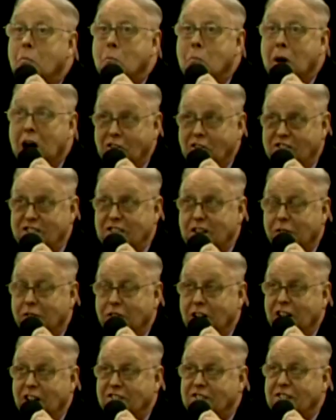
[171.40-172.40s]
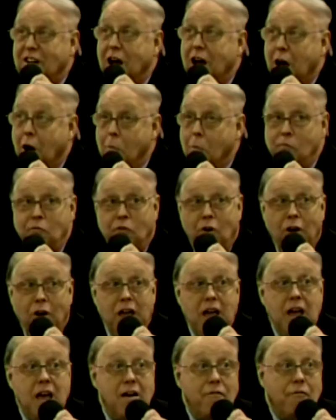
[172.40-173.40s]
Most of us,
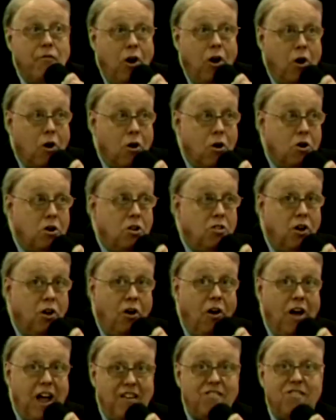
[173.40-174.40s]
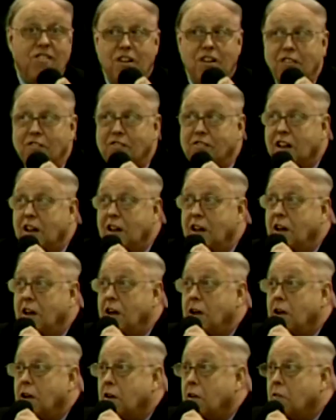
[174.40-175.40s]
hopefully, have learned the lessons
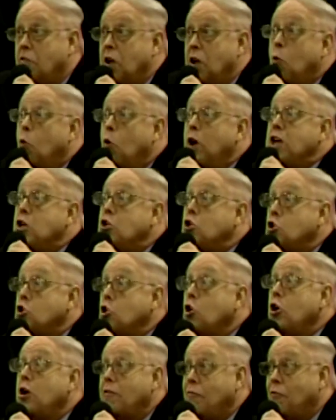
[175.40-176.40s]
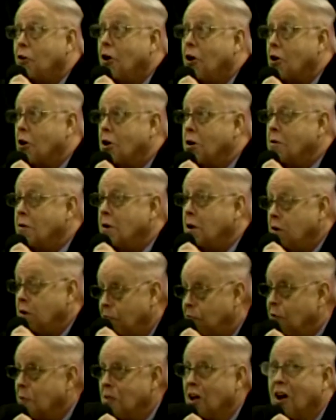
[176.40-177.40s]
that we should have
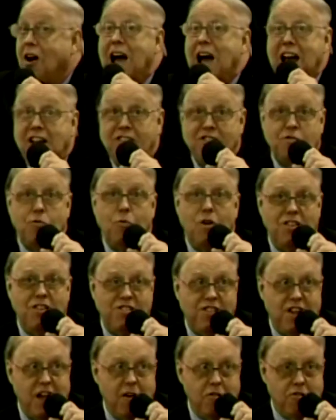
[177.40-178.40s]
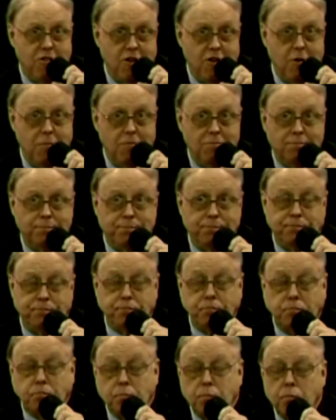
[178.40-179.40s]
learned from the last recession.
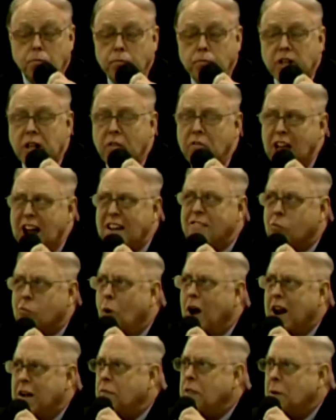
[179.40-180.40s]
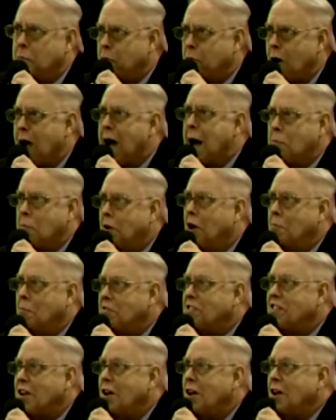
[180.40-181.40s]
That's one of the problems